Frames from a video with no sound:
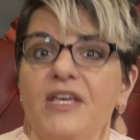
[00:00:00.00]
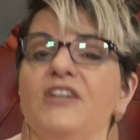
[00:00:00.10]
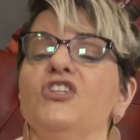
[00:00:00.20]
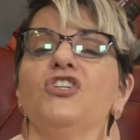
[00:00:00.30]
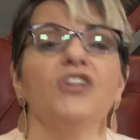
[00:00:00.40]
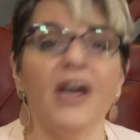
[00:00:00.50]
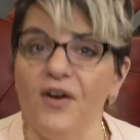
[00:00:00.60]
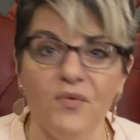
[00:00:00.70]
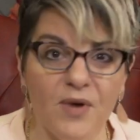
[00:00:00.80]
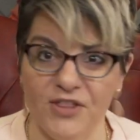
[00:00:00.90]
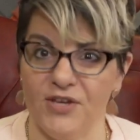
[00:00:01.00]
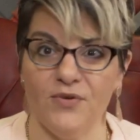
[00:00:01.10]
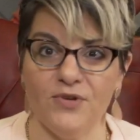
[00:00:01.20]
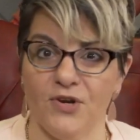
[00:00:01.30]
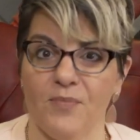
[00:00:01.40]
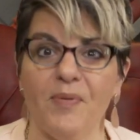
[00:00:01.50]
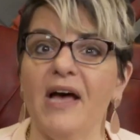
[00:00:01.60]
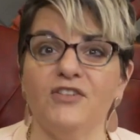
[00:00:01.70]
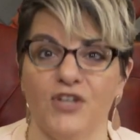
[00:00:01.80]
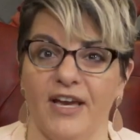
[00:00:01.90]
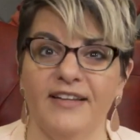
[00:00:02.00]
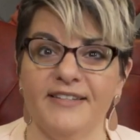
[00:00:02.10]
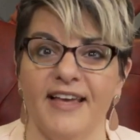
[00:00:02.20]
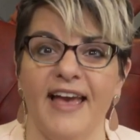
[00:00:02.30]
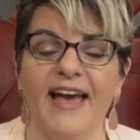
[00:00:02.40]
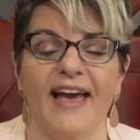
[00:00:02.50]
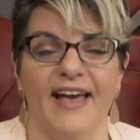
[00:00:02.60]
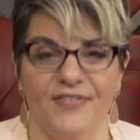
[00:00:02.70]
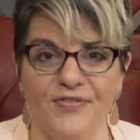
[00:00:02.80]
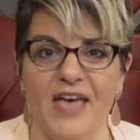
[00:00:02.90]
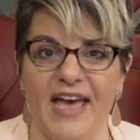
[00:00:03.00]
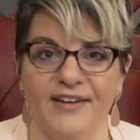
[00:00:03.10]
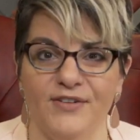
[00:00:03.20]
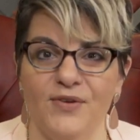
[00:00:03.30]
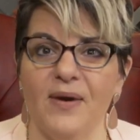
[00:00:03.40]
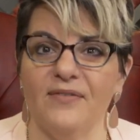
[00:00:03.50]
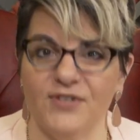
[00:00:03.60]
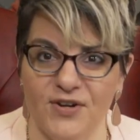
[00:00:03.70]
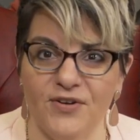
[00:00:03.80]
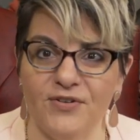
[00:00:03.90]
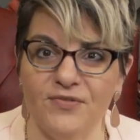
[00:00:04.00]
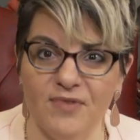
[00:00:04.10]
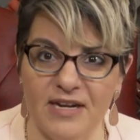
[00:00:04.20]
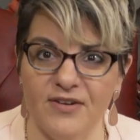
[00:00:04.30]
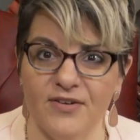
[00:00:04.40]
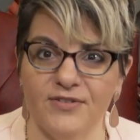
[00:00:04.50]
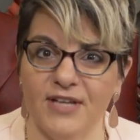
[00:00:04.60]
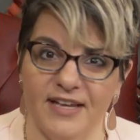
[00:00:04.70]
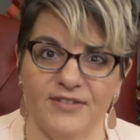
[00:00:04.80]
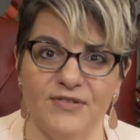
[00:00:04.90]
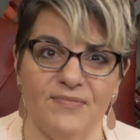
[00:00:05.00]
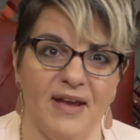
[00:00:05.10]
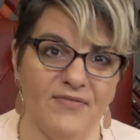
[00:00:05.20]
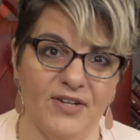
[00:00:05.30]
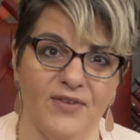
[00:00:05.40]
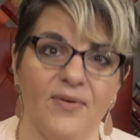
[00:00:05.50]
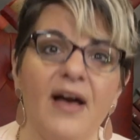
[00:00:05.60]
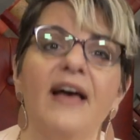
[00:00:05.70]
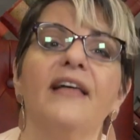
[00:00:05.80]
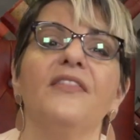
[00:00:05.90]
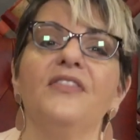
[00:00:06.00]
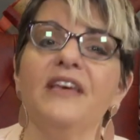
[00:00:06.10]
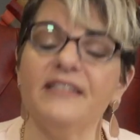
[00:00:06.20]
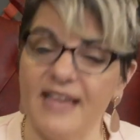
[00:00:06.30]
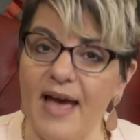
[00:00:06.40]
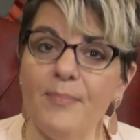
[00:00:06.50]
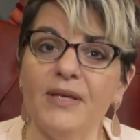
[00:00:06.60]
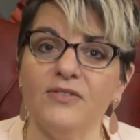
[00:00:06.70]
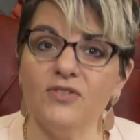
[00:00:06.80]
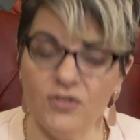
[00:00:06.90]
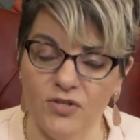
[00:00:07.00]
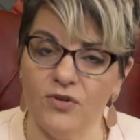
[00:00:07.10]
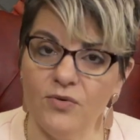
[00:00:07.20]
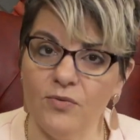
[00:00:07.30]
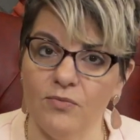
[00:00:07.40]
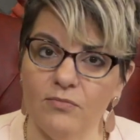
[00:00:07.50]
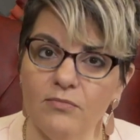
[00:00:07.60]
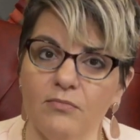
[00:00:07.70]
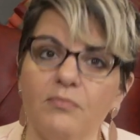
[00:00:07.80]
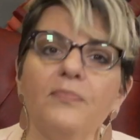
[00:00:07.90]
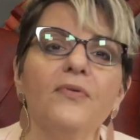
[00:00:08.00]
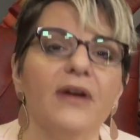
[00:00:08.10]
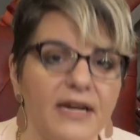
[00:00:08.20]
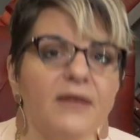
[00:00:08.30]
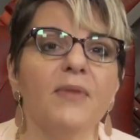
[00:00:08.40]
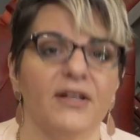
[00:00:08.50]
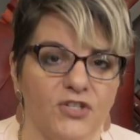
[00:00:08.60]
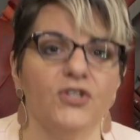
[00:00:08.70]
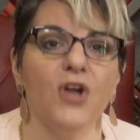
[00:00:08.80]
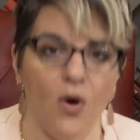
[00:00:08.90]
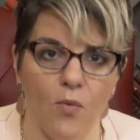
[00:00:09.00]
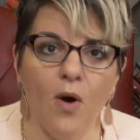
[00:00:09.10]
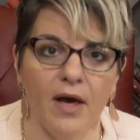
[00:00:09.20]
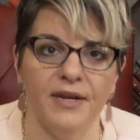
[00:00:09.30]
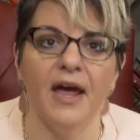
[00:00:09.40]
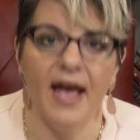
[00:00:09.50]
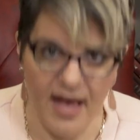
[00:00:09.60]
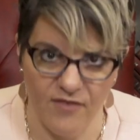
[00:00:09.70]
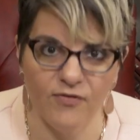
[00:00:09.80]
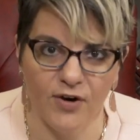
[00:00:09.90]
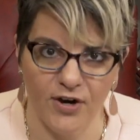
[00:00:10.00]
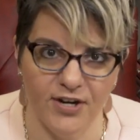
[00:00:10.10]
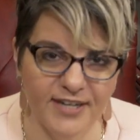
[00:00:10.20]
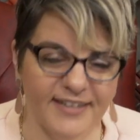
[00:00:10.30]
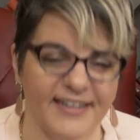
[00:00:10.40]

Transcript: they share with you your budget, and then you have turned readers into revenue. This happens to pretty much no one ever.